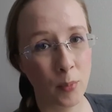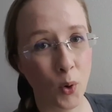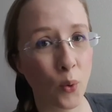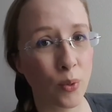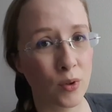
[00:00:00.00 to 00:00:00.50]

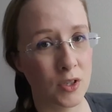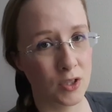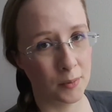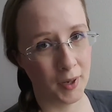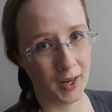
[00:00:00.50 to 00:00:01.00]
both
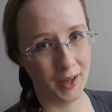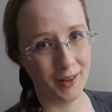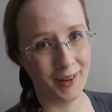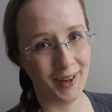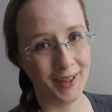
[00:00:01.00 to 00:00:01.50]

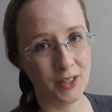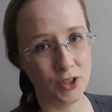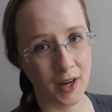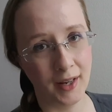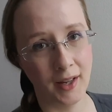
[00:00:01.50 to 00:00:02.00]
Japan and
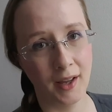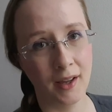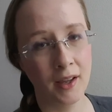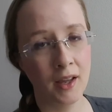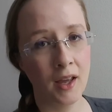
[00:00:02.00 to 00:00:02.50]
China,
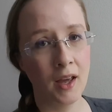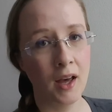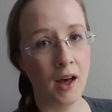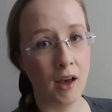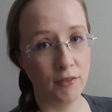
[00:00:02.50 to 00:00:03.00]

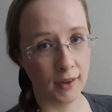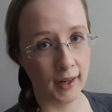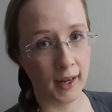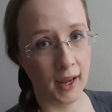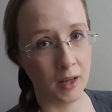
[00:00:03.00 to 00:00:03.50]
I feel like
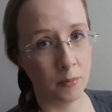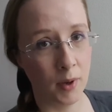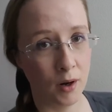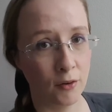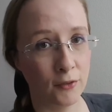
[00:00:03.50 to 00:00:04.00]
I had
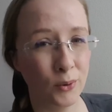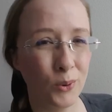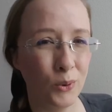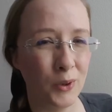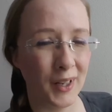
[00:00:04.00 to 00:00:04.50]
better
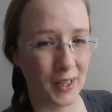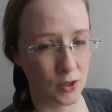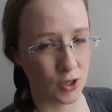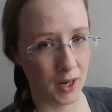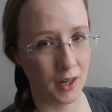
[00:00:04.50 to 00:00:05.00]
food in
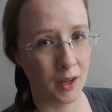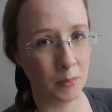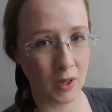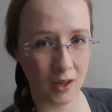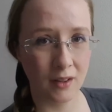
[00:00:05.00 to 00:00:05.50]
China
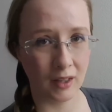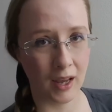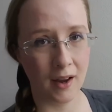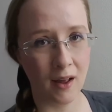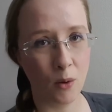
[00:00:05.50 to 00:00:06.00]
because I
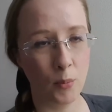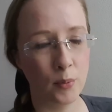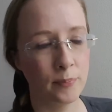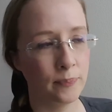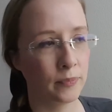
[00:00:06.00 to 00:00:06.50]
had help.
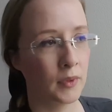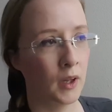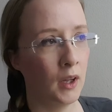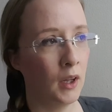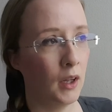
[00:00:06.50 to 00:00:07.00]

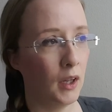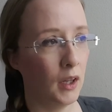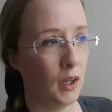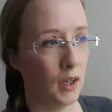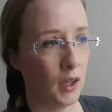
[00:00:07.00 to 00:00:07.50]

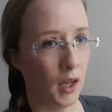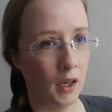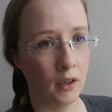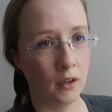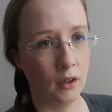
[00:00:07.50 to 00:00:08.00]

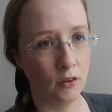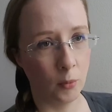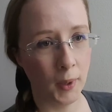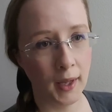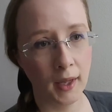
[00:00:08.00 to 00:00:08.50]
In
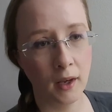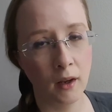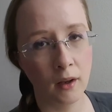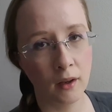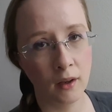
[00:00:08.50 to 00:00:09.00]

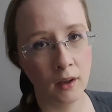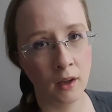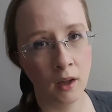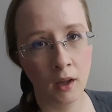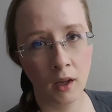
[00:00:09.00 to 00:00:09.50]
Japan,
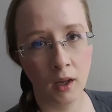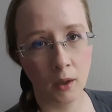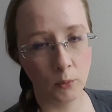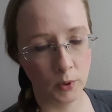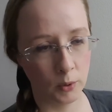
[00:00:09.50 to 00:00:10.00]

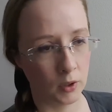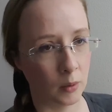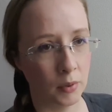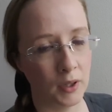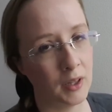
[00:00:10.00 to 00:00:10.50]
we were
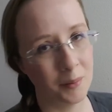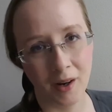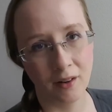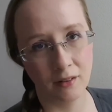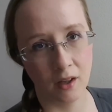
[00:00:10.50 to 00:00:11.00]
completely by
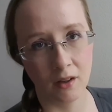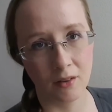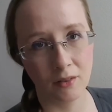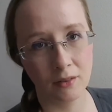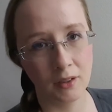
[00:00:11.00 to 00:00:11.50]

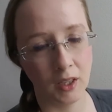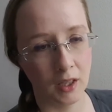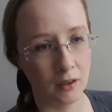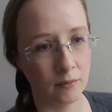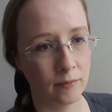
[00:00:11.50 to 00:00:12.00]
ourselves,
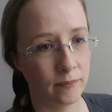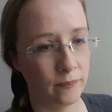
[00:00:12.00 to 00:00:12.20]
and